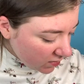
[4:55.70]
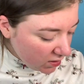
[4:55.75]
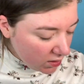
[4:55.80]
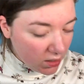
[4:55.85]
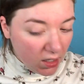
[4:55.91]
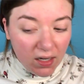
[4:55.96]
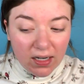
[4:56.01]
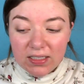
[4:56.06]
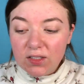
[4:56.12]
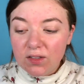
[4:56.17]

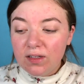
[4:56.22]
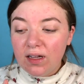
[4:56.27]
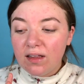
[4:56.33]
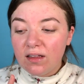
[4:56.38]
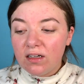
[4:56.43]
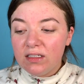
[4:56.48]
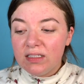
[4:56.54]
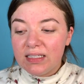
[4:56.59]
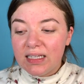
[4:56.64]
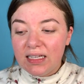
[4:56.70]
All right, so now that
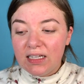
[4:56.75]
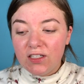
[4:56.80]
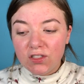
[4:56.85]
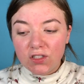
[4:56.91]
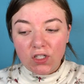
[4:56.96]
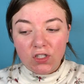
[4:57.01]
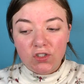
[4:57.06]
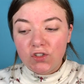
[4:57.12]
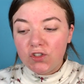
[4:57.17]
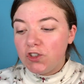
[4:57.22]
our skin is
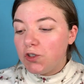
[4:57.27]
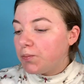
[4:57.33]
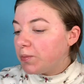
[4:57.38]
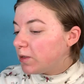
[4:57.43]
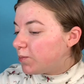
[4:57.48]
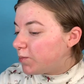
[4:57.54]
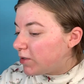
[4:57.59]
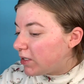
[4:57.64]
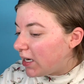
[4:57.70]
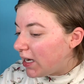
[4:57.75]
super
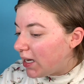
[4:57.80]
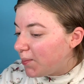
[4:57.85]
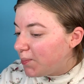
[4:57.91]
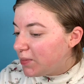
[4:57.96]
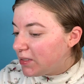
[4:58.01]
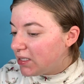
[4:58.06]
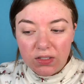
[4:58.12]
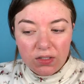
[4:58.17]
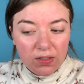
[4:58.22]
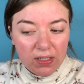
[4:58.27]

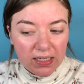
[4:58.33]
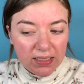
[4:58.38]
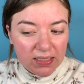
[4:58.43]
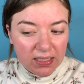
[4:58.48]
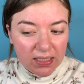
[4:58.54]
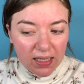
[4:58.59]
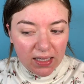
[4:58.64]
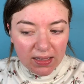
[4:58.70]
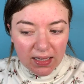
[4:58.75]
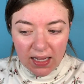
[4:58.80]
prepped, you guys see
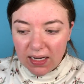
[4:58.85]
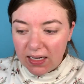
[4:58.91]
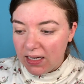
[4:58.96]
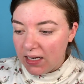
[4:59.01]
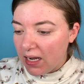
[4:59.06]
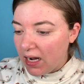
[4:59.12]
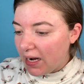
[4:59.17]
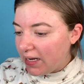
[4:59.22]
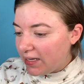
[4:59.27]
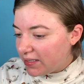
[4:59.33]
that
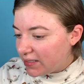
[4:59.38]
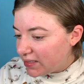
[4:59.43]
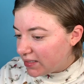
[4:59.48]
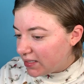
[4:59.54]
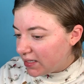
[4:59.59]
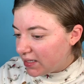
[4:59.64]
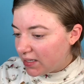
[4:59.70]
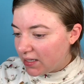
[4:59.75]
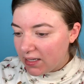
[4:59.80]
nice